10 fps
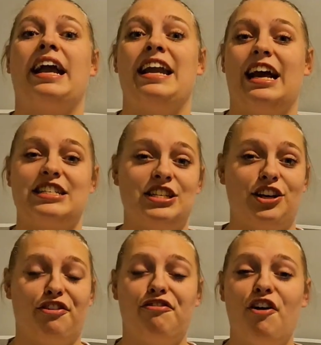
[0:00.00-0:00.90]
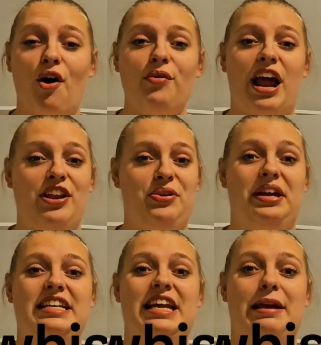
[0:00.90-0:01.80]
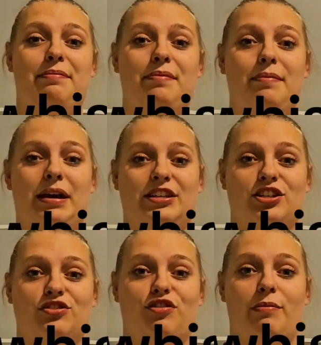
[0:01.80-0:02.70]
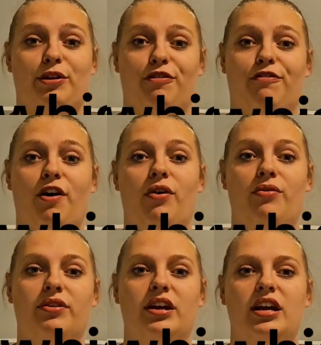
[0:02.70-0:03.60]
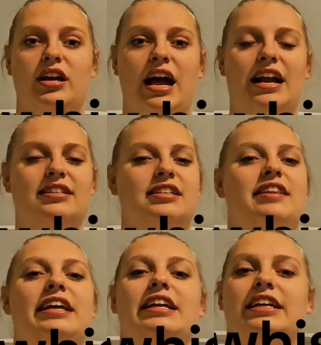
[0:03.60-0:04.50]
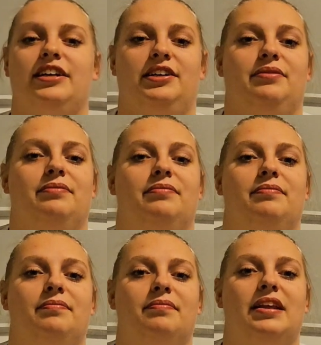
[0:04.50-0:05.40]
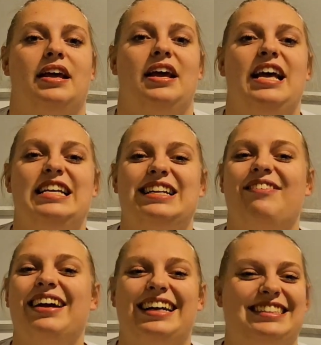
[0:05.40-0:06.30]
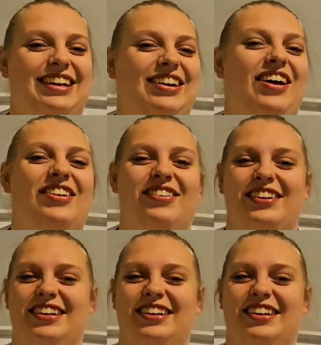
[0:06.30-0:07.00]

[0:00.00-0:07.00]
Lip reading: connects to your phone, and you can take pictures from your phone out of something they can hear. So now we gotta start off.